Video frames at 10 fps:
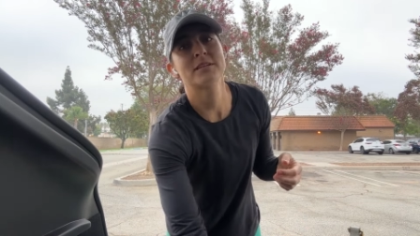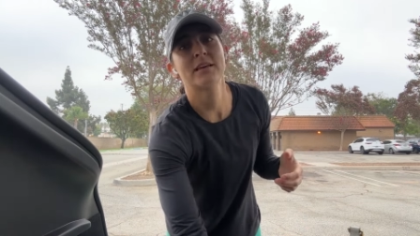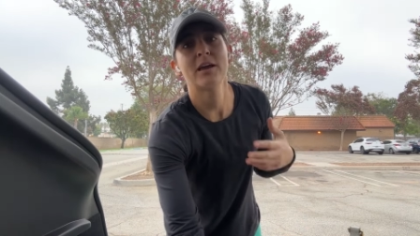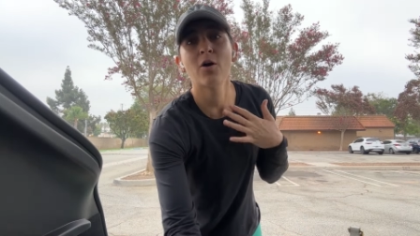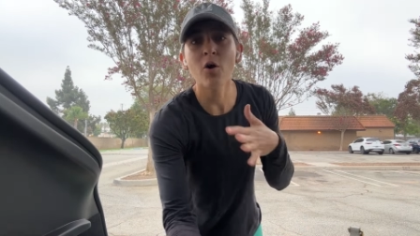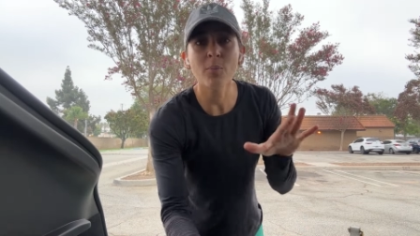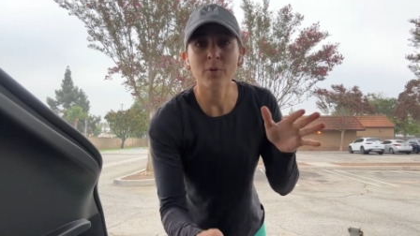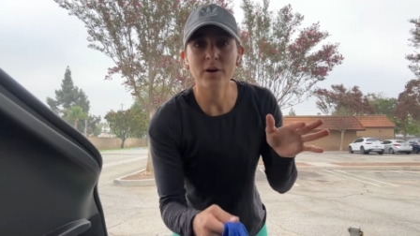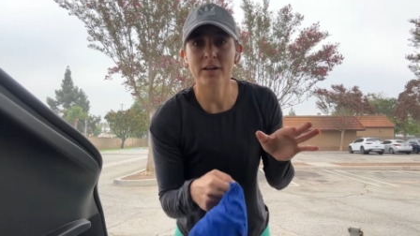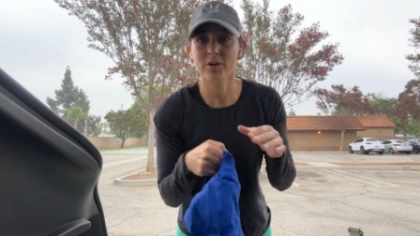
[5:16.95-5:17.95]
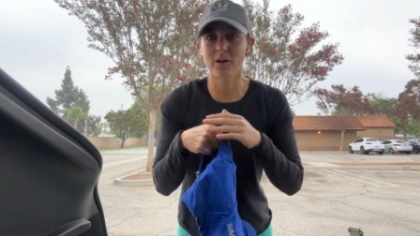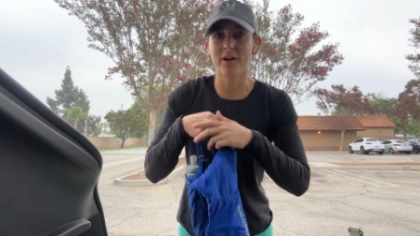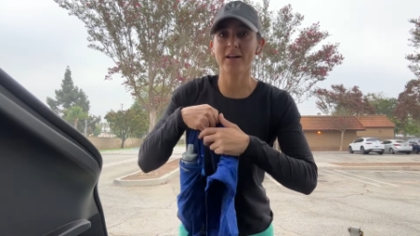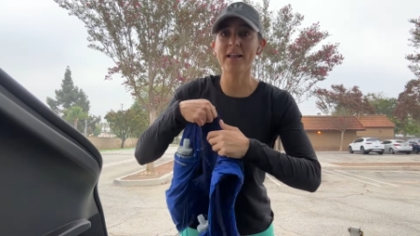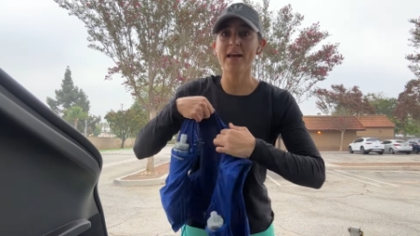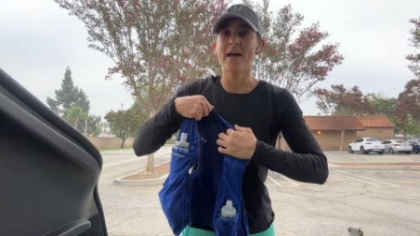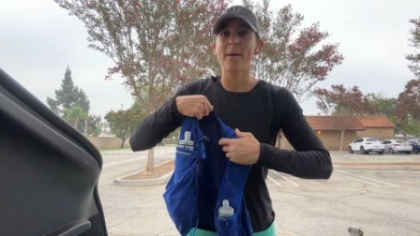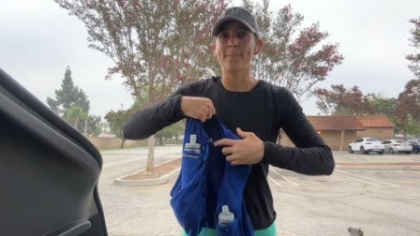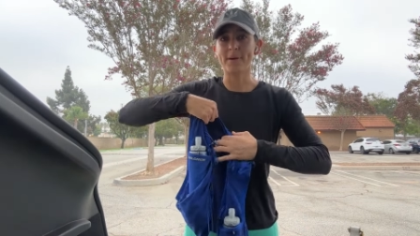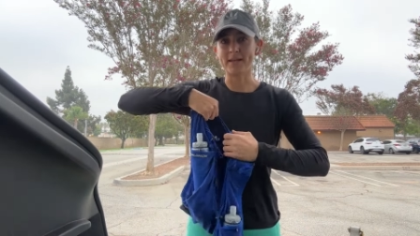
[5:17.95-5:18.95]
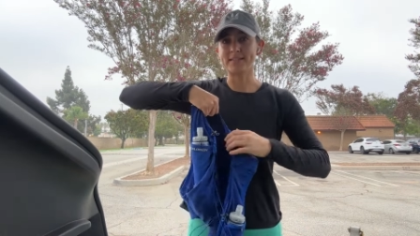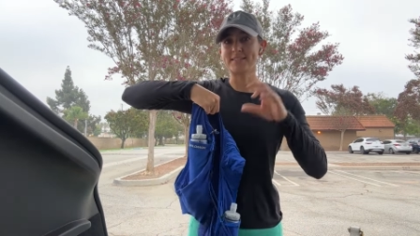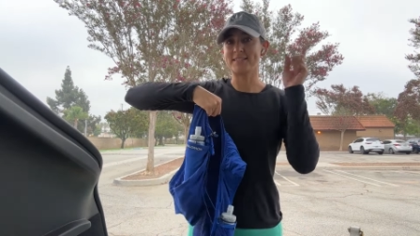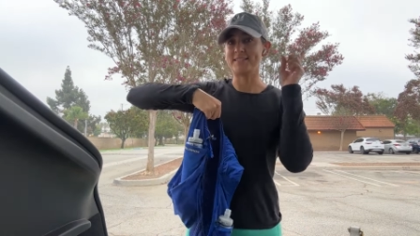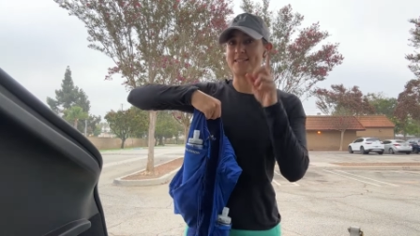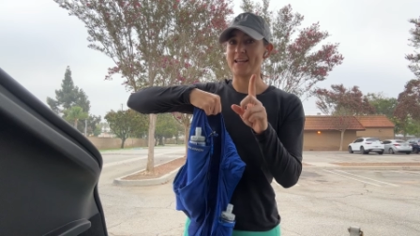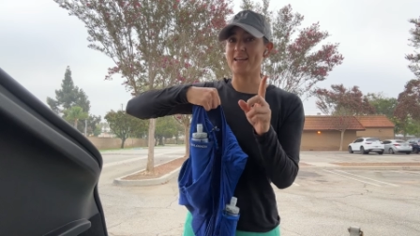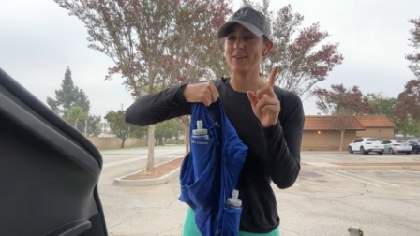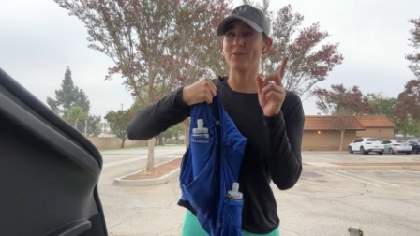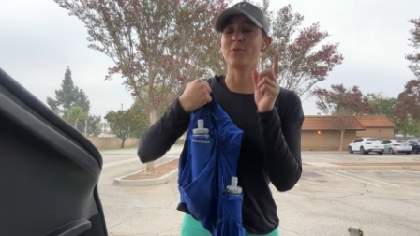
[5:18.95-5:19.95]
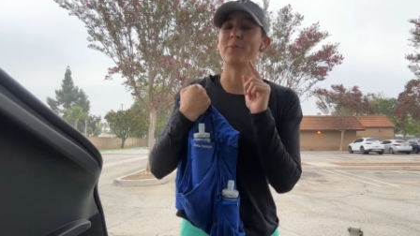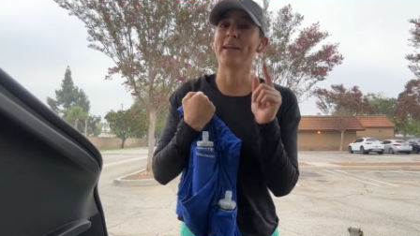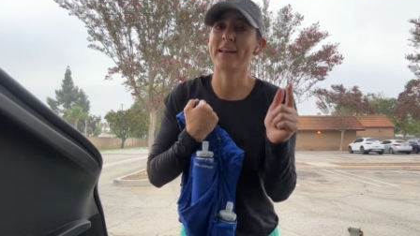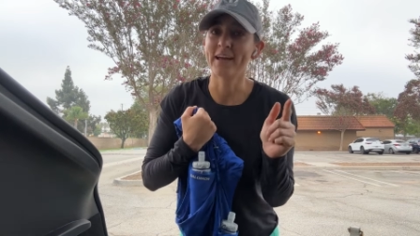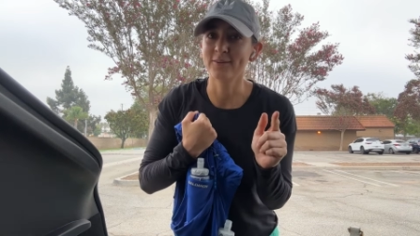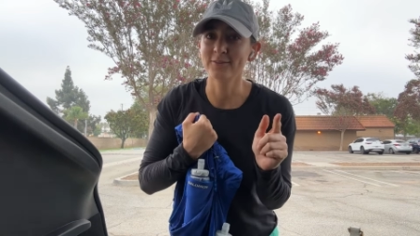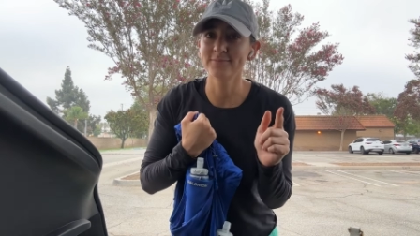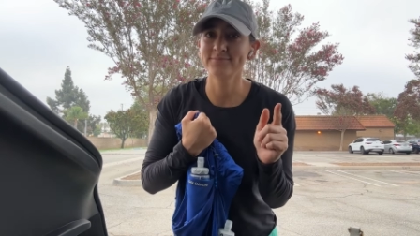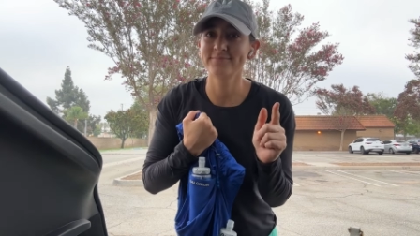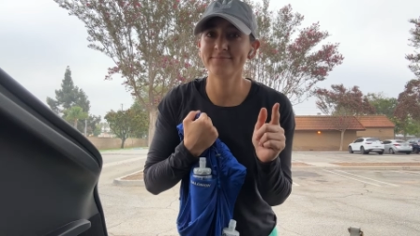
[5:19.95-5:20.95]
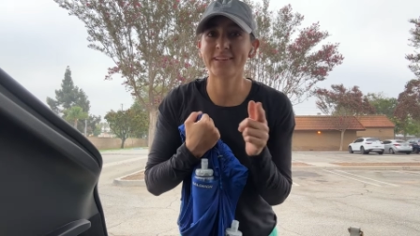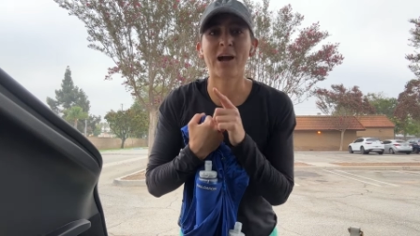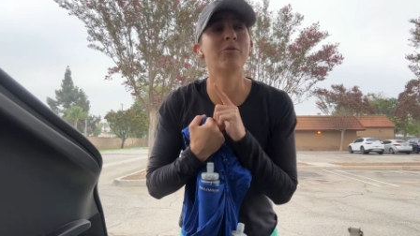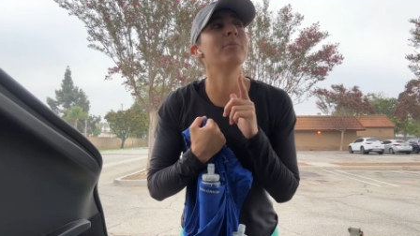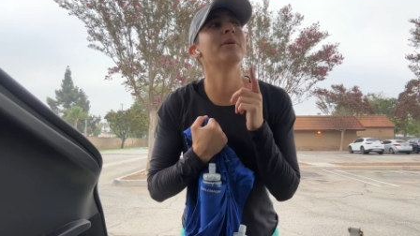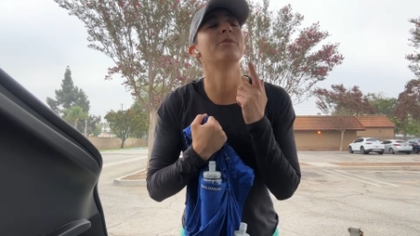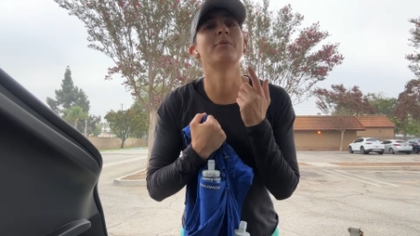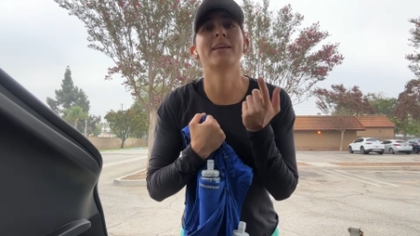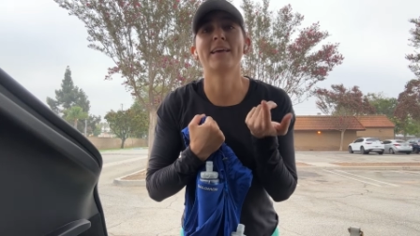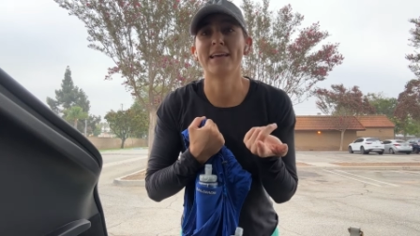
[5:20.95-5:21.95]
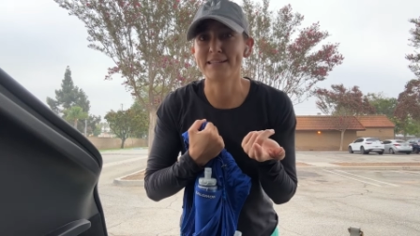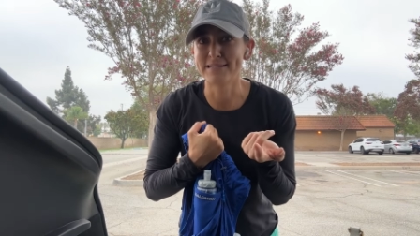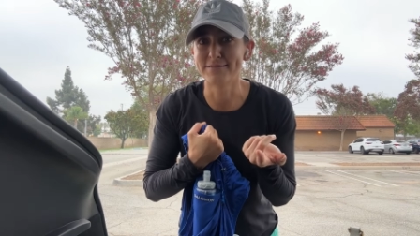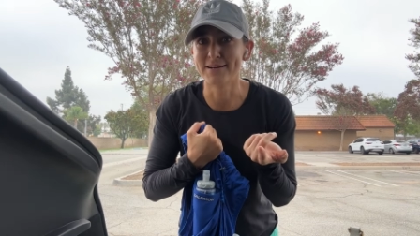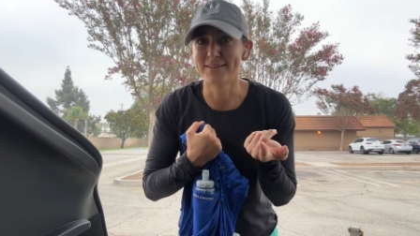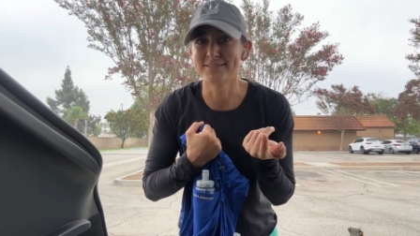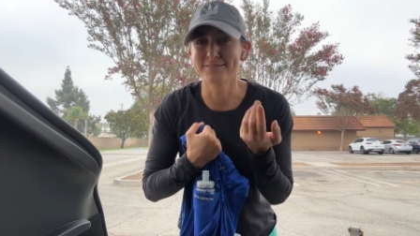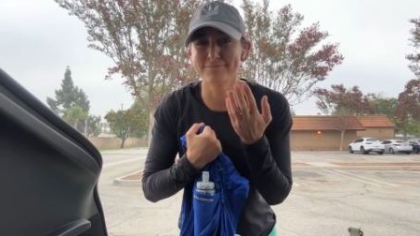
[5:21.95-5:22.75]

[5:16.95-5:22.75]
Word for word: i get home or later on but today or right now count with me to run 18 miles